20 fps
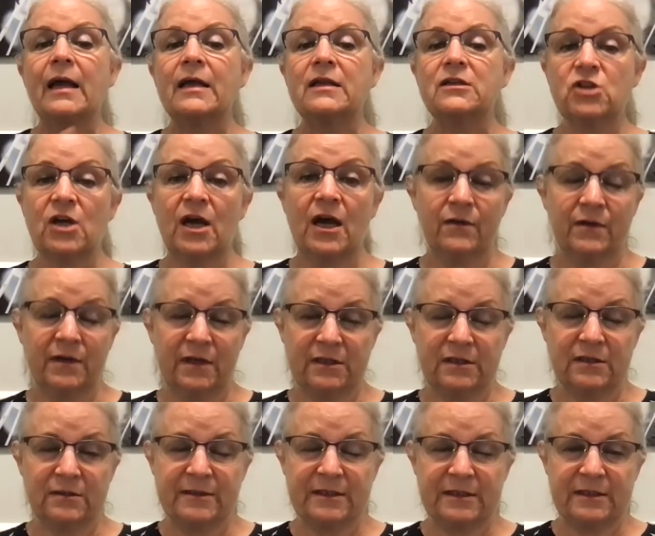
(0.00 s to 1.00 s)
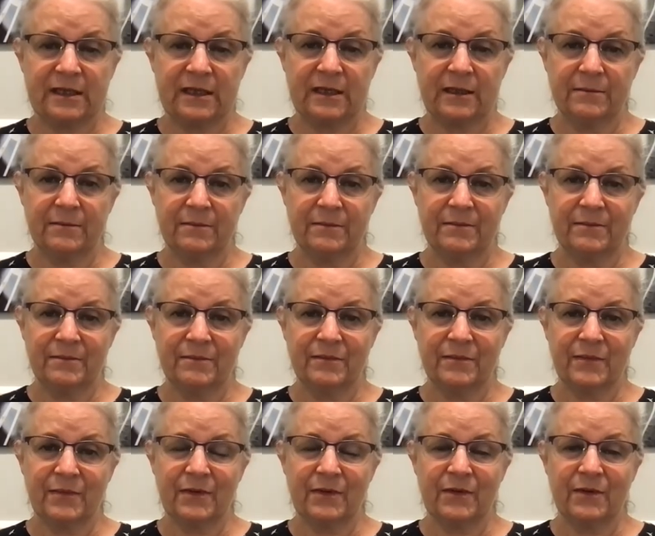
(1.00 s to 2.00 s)
child needs to be seen.
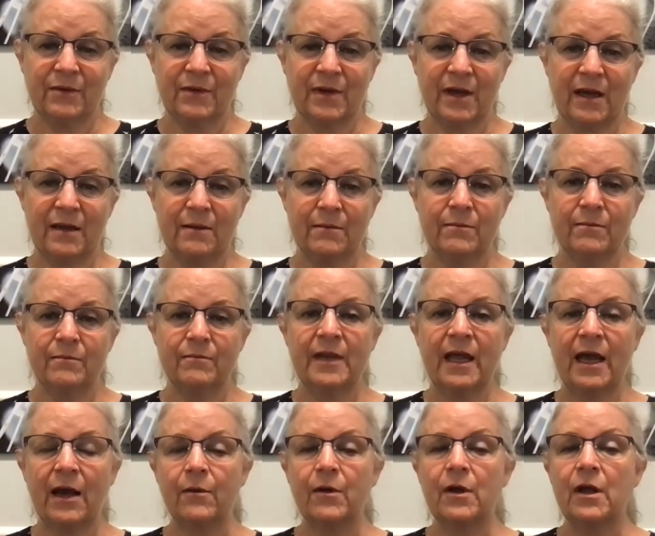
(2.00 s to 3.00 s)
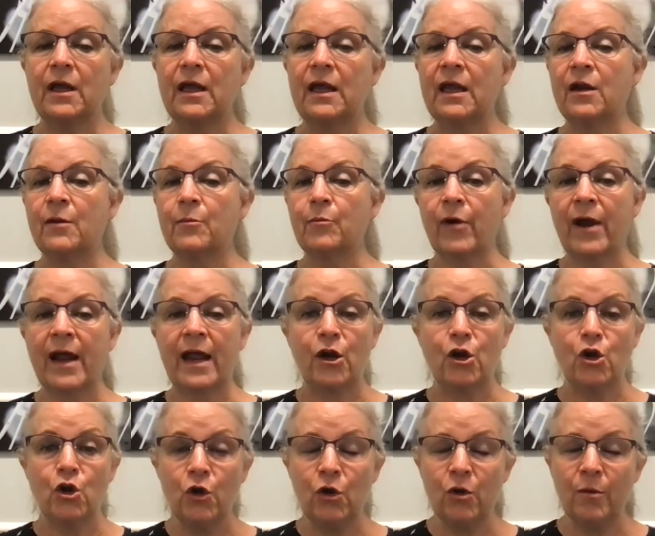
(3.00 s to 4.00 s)
Okay. Now, in a
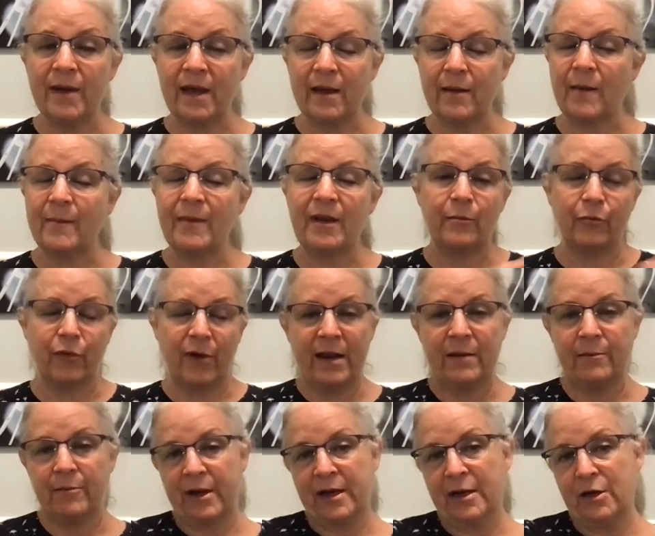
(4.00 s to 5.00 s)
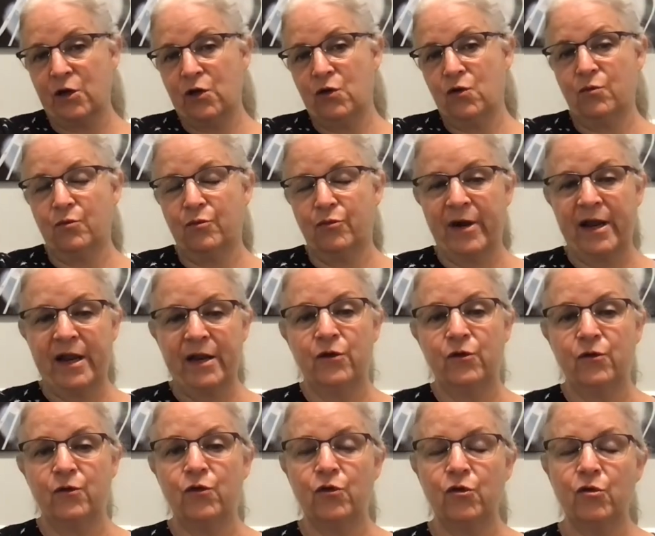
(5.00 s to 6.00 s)
brand new brand
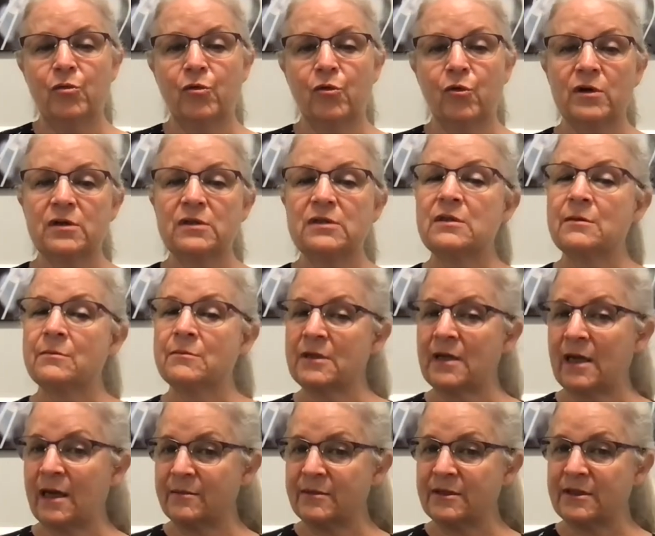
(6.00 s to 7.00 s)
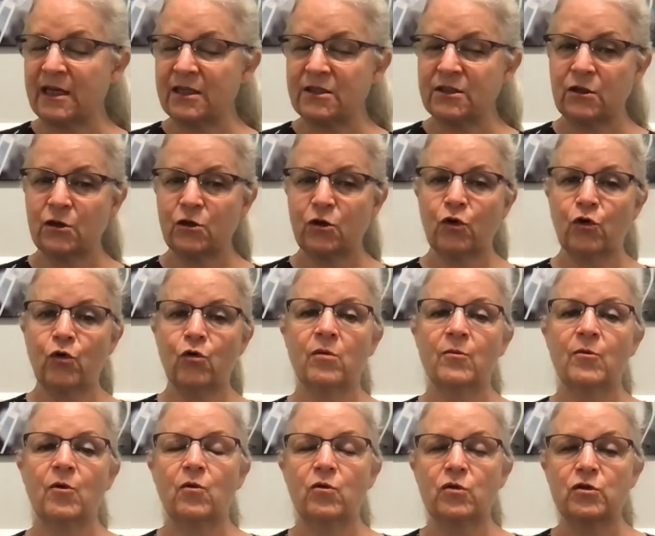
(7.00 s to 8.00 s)
new newborn, sometimes that's a little
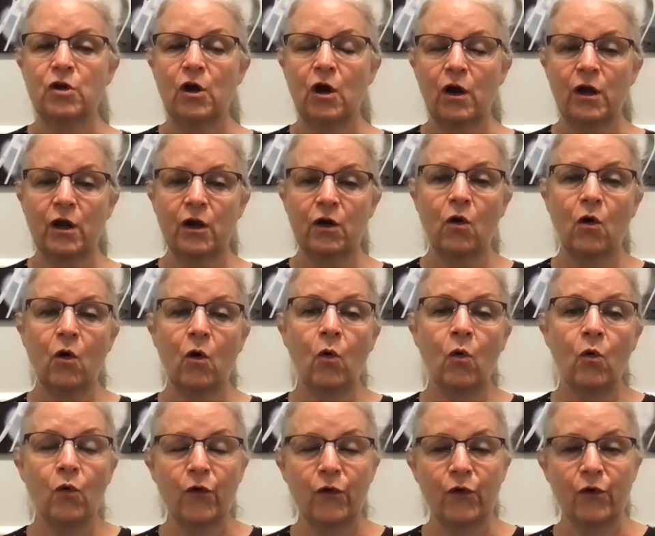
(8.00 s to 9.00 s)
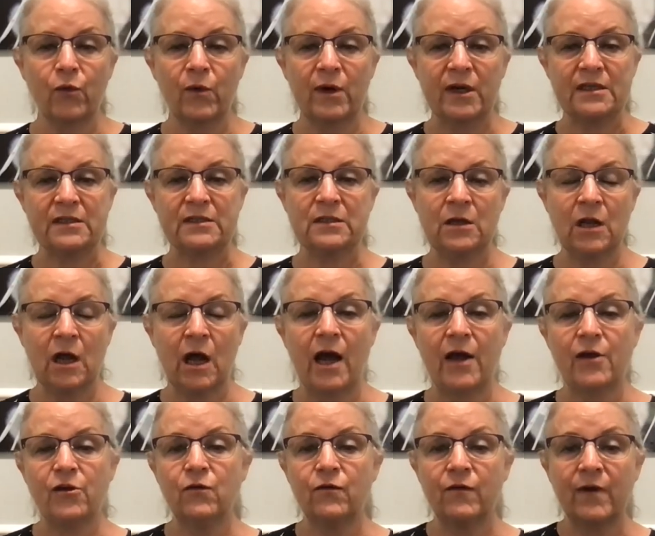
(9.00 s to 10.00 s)
normal. We're talking older when it's
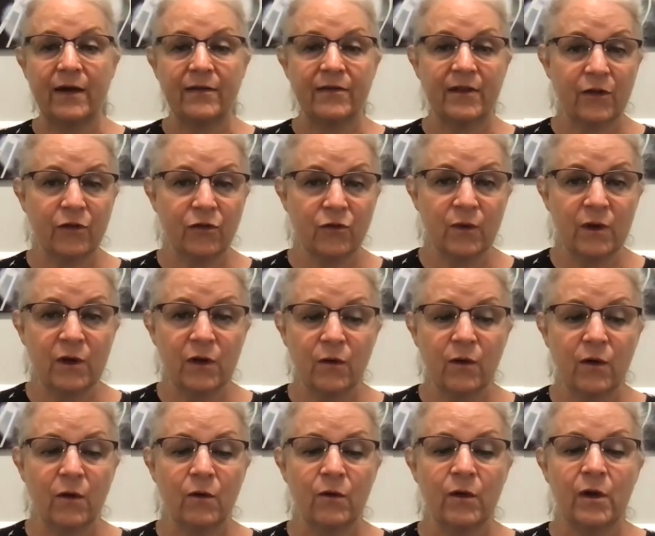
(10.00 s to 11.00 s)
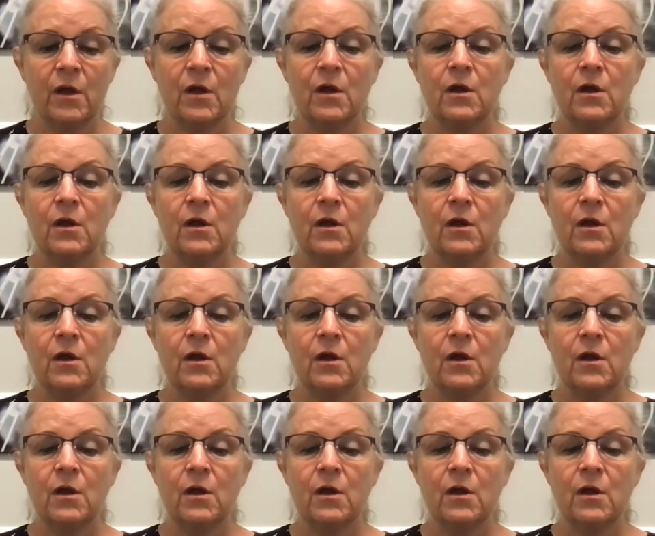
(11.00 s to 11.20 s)
not. You've got that 3-year-old